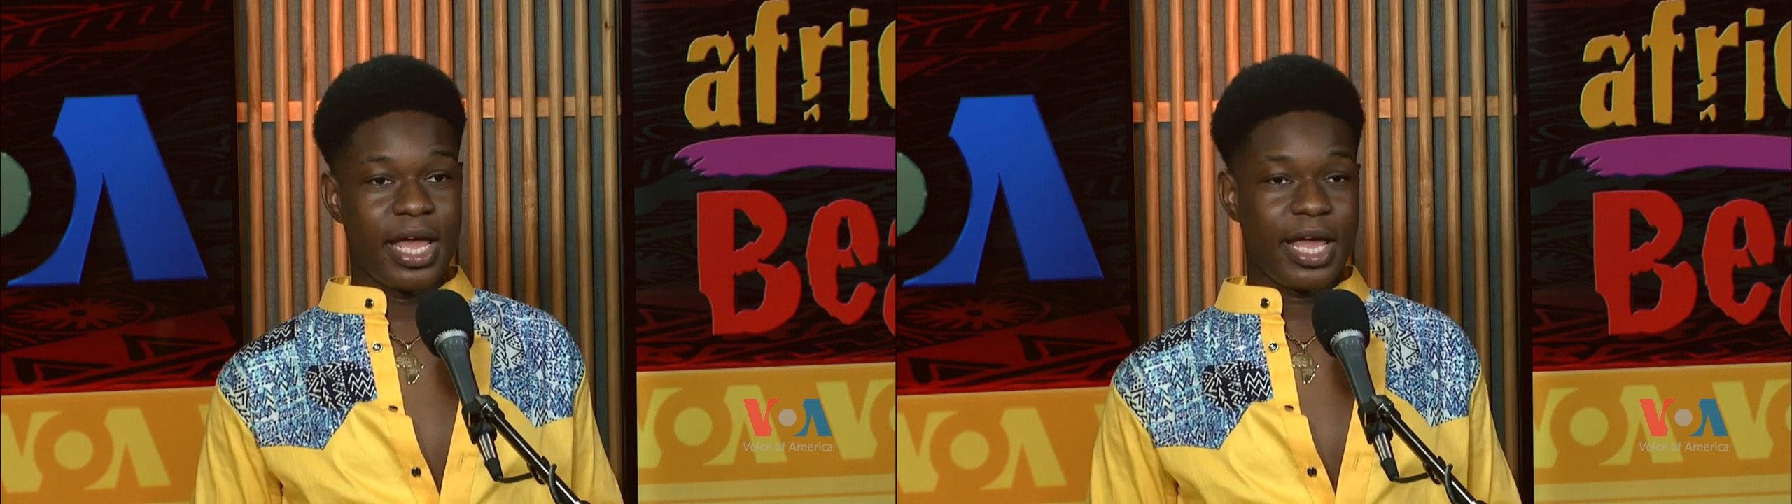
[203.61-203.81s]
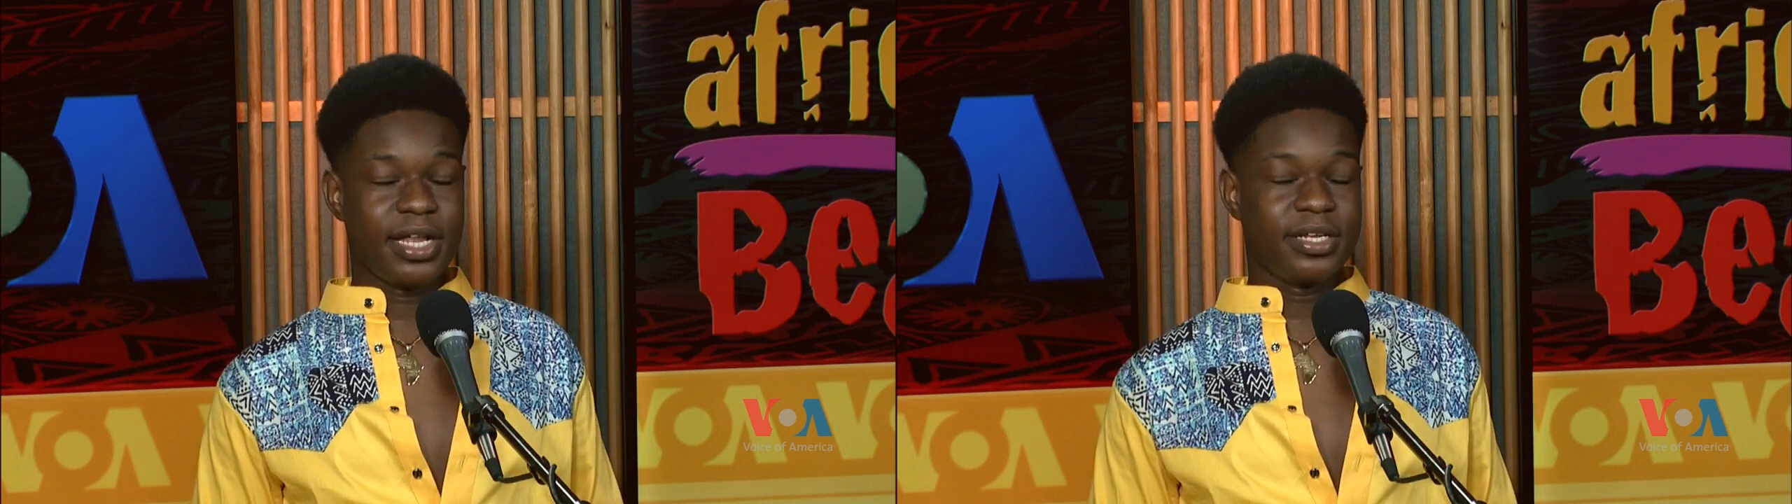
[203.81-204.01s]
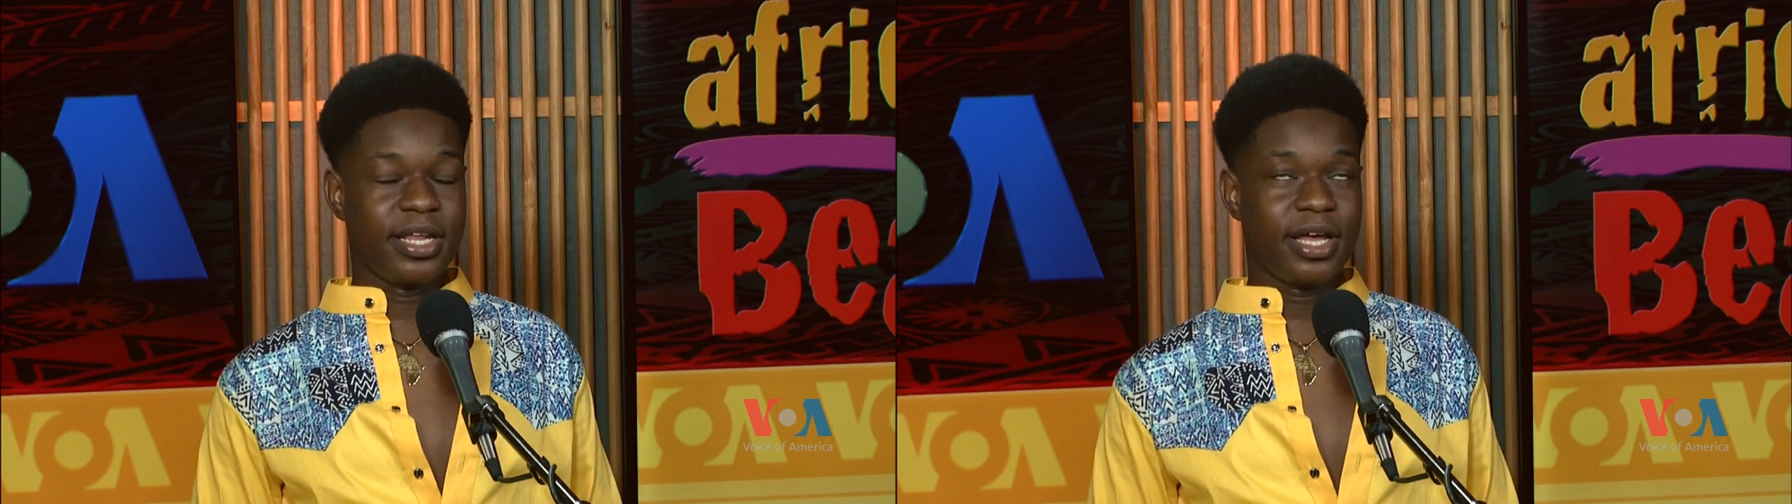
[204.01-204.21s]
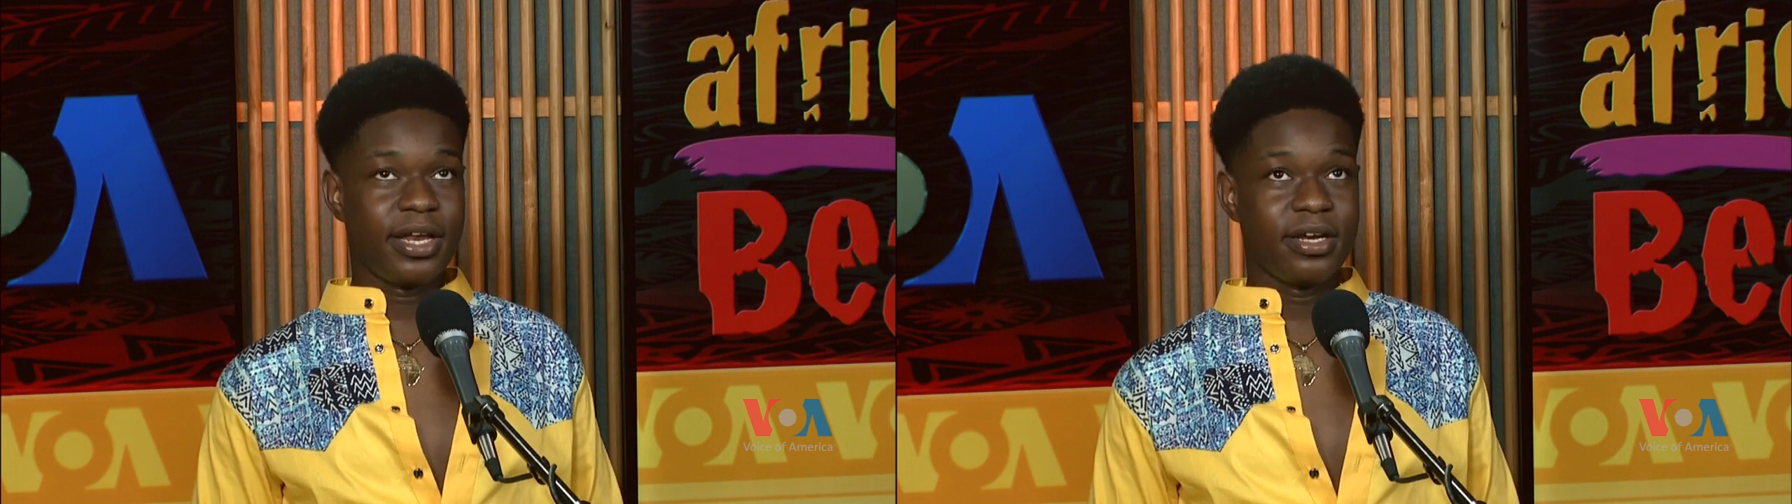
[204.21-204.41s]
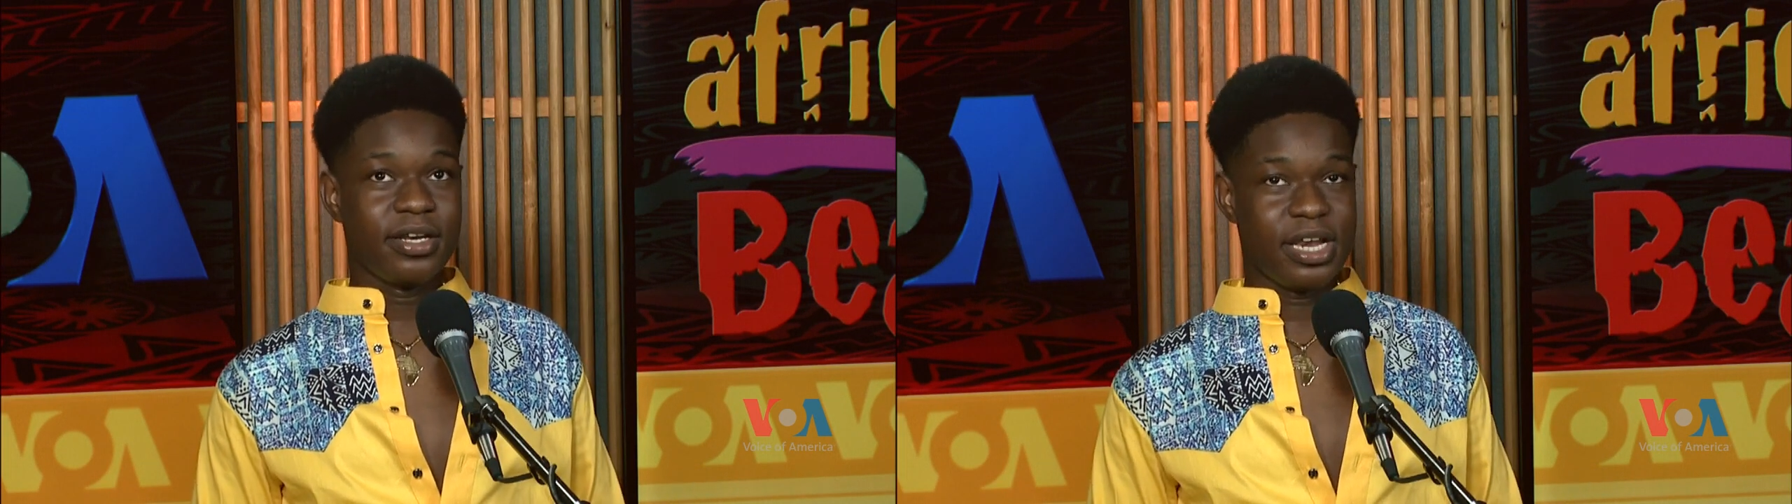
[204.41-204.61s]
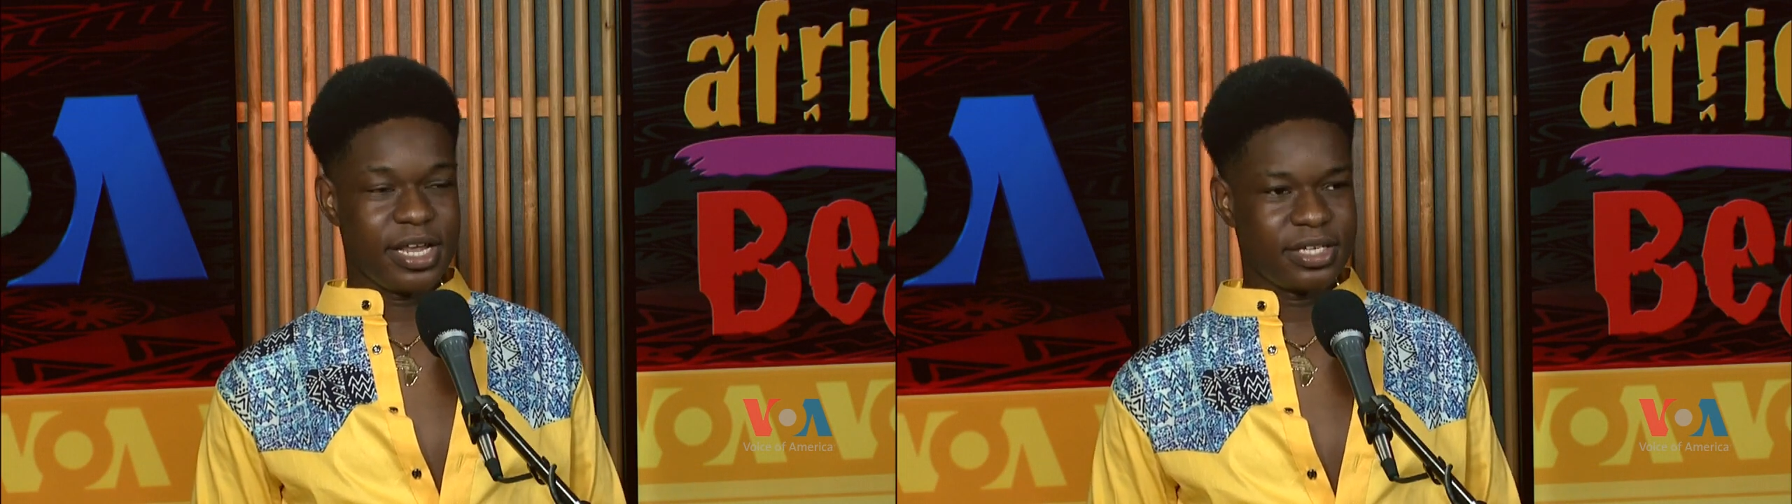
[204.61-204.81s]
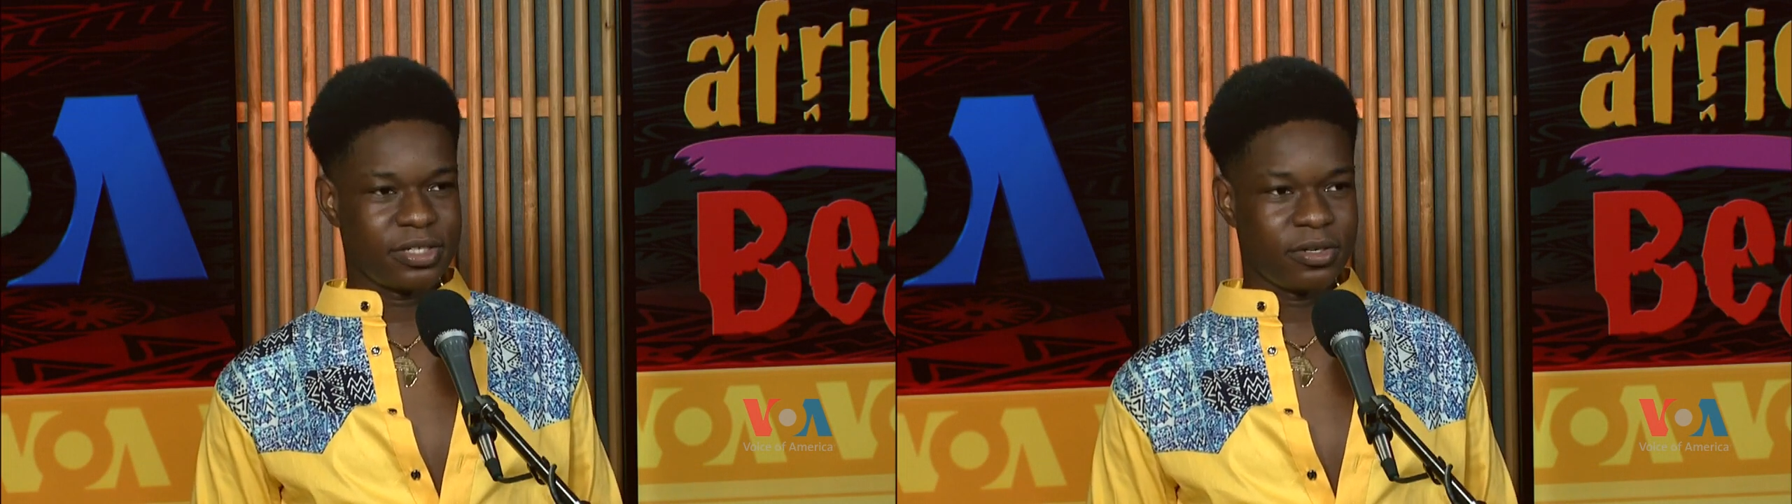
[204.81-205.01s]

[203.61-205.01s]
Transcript: And then later